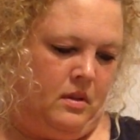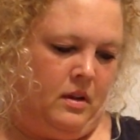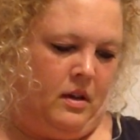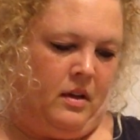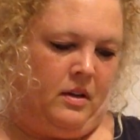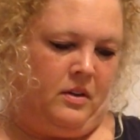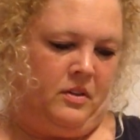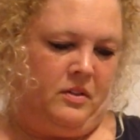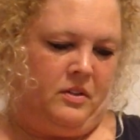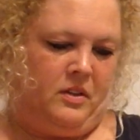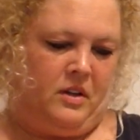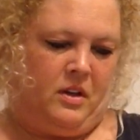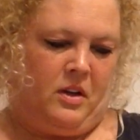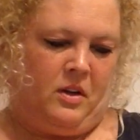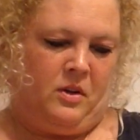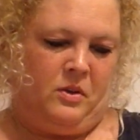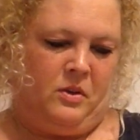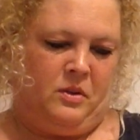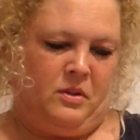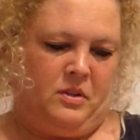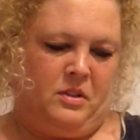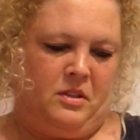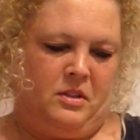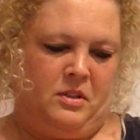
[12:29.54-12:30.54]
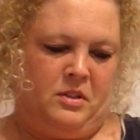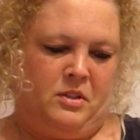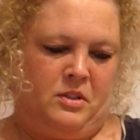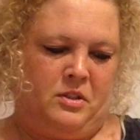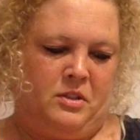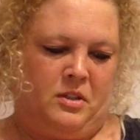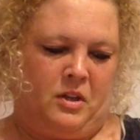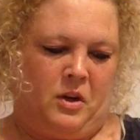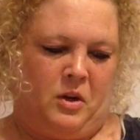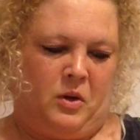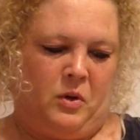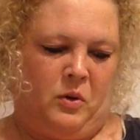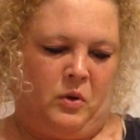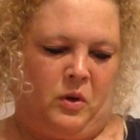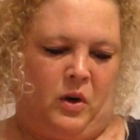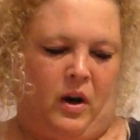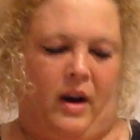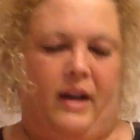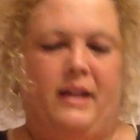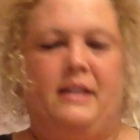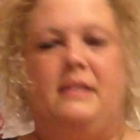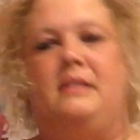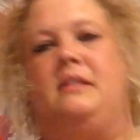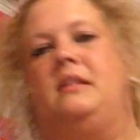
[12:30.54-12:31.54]
I don't know. This is so
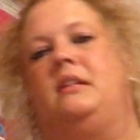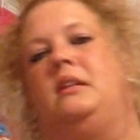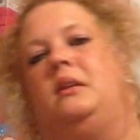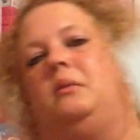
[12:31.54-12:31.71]
crazy